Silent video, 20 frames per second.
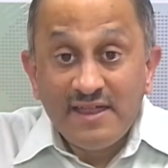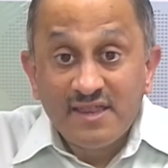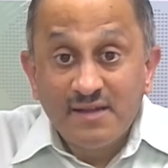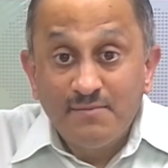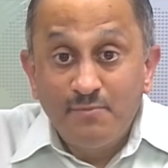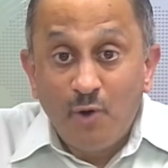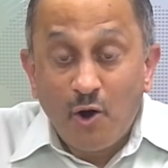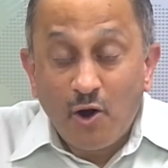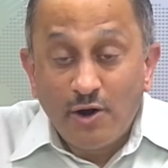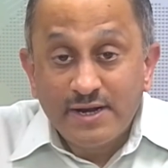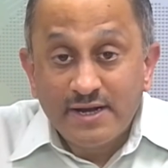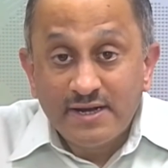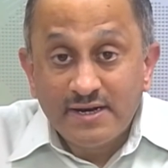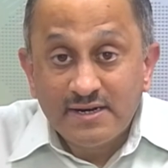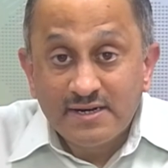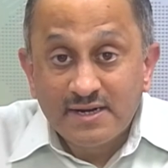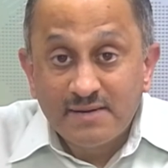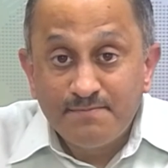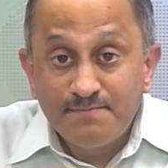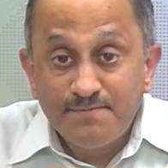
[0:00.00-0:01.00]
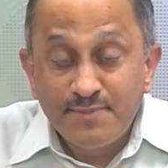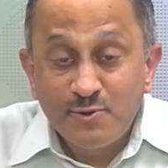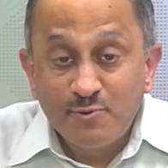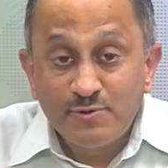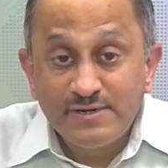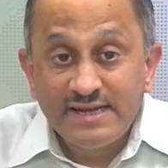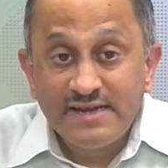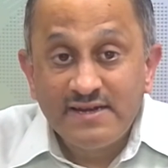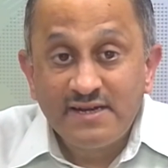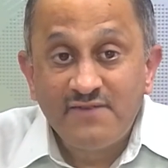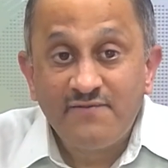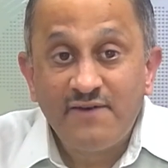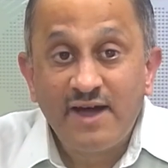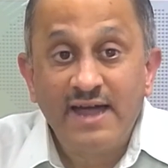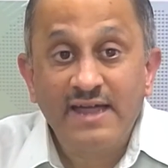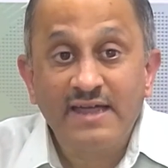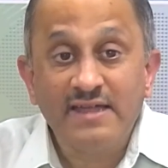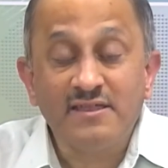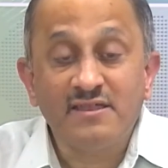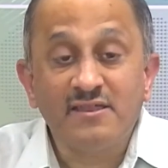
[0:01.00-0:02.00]
a modern computing
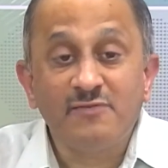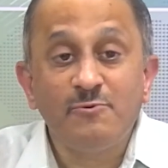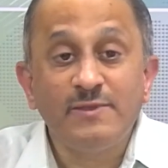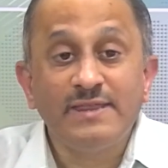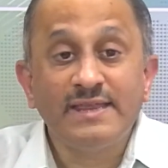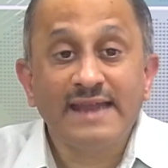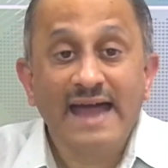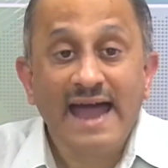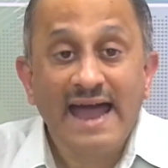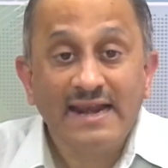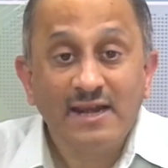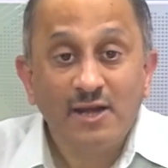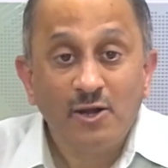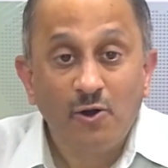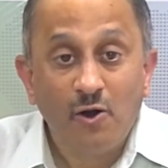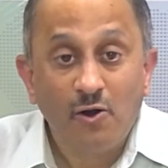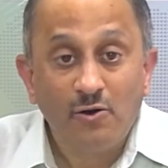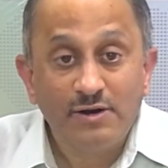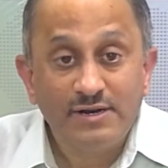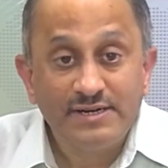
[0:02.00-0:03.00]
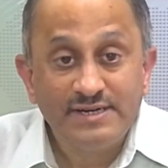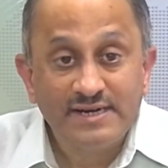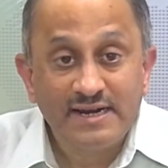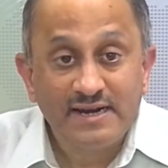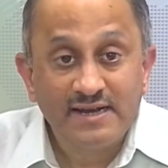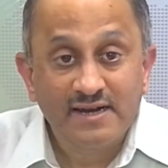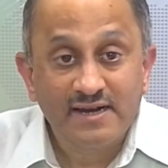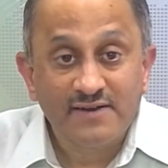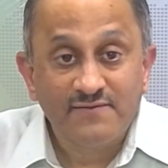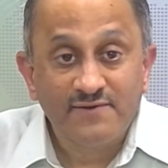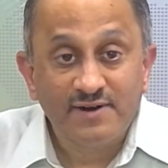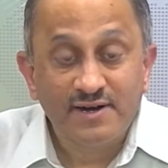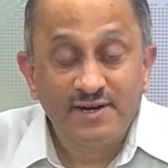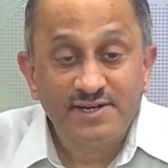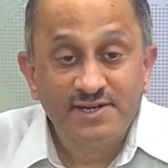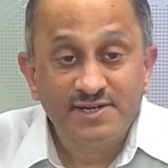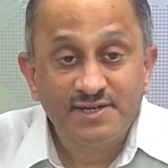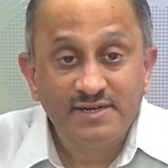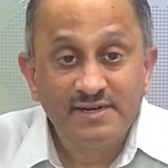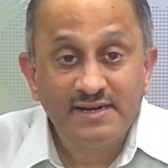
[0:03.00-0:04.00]
device with an analog to digital
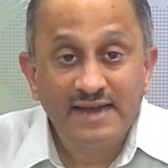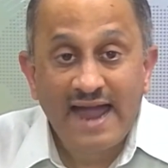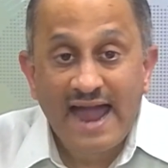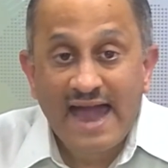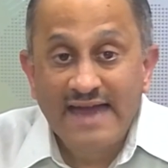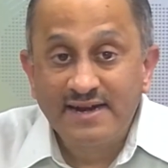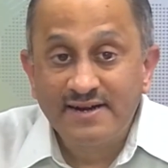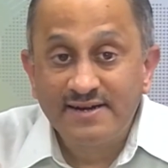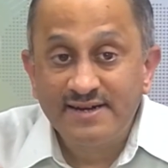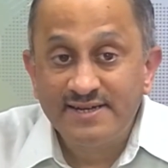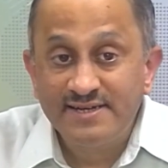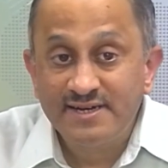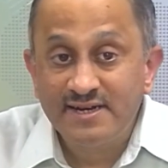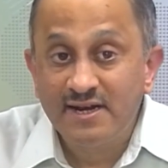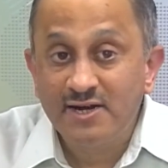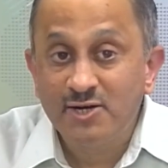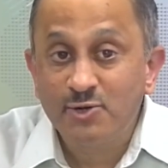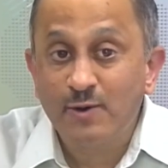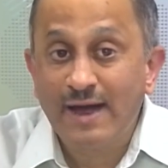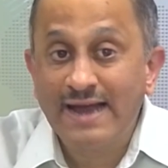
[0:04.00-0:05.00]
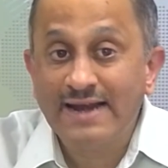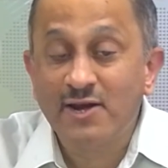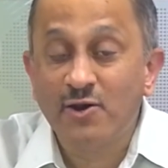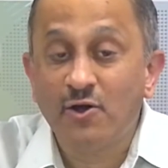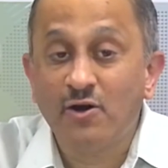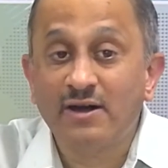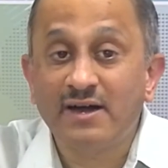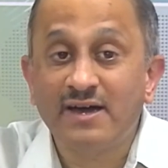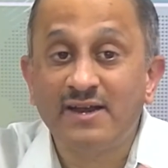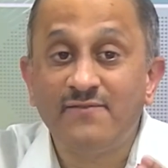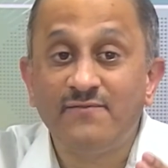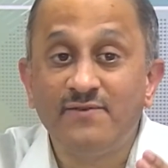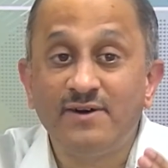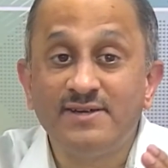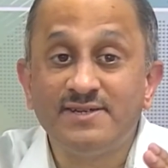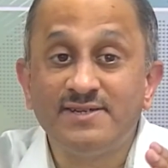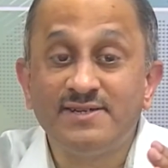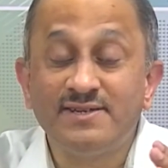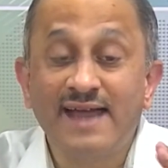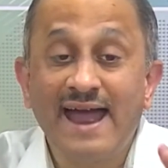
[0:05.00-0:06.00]
conversion and a digital to analog
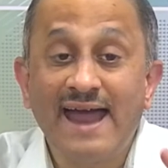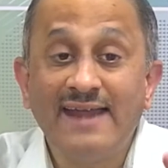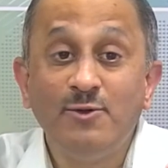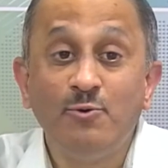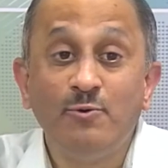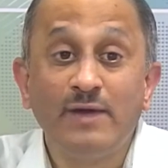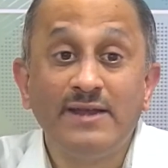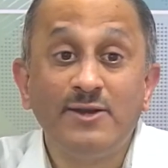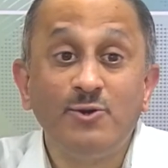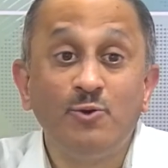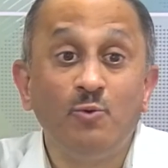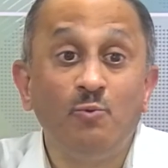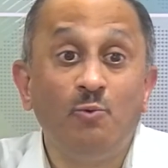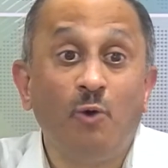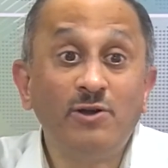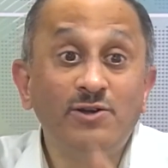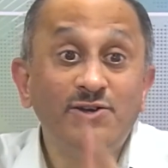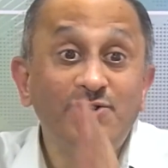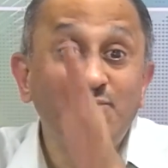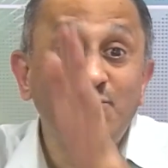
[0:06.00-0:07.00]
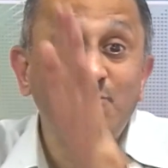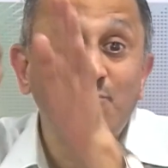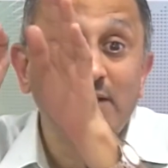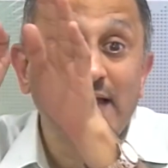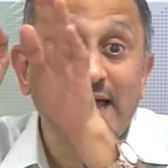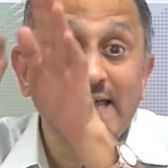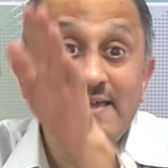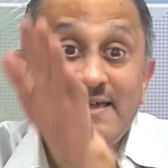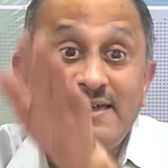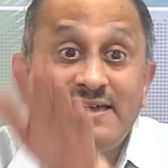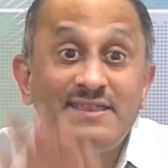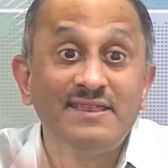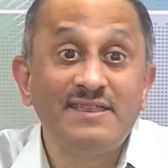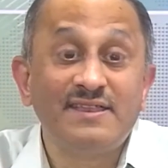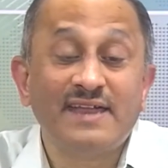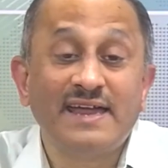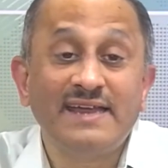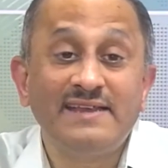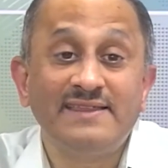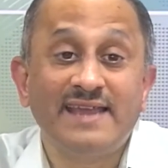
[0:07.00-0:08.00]
conversion, and you can do what you like
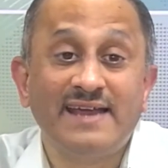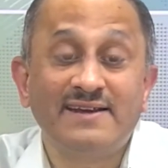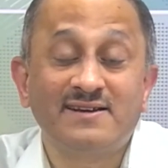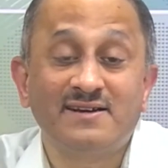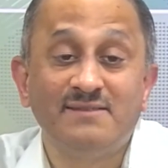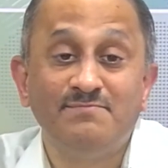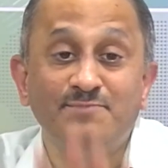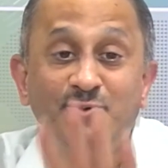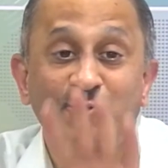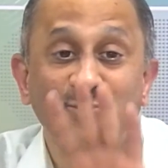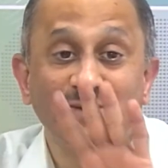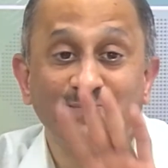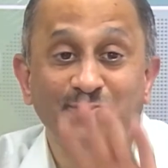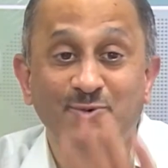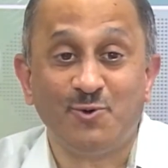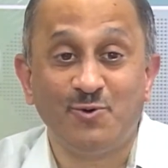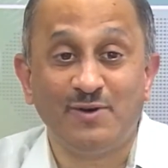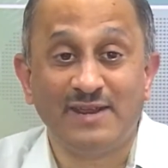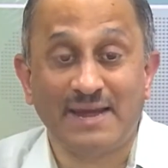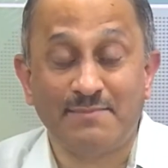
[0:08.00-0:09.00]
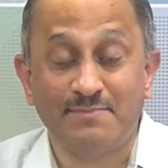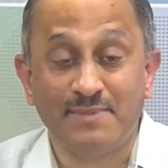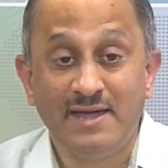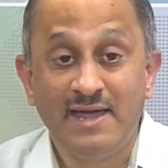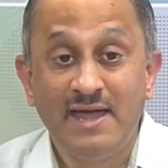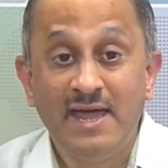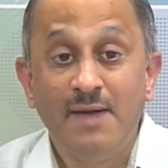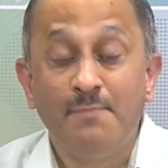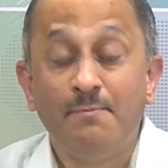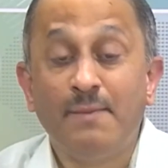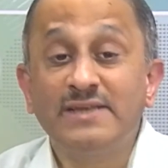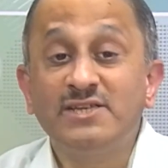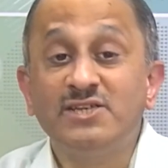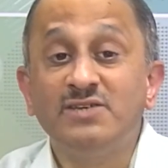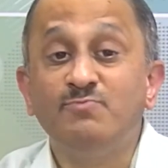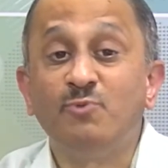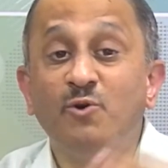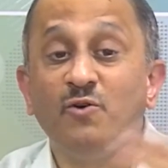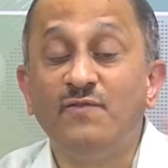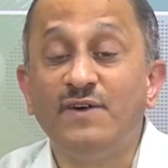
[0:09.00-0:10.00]
inside that computer program. Much
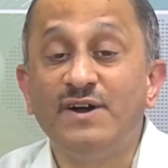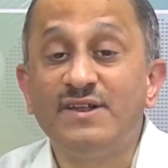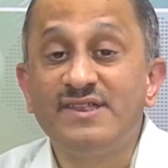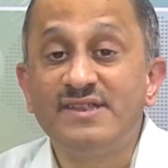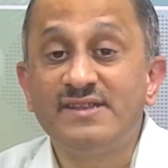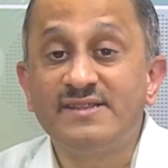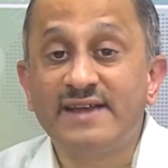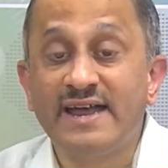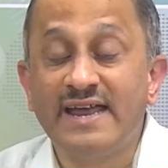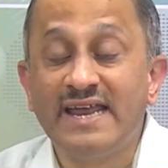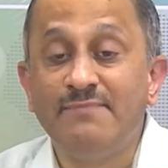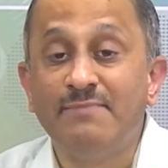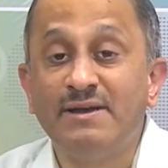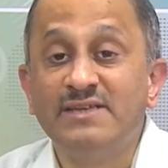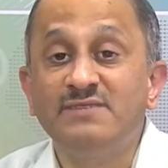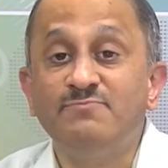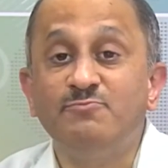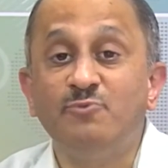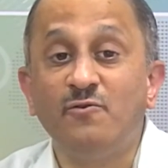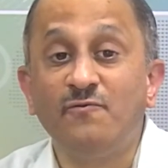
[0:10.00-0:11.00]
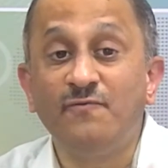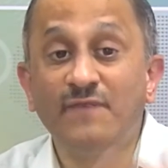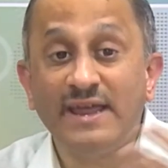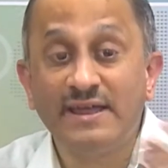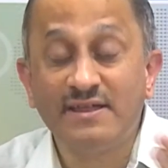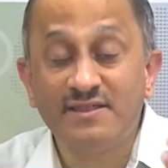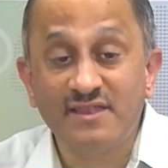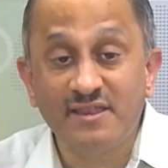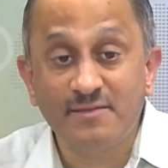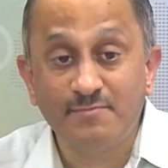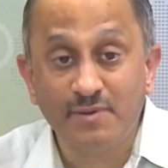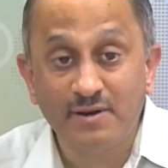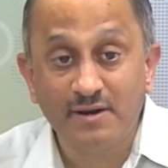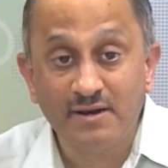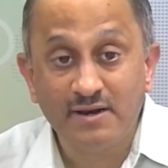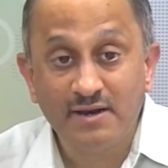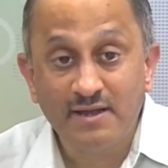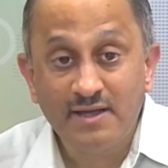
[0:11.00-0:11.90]
more versatile, much more flexible,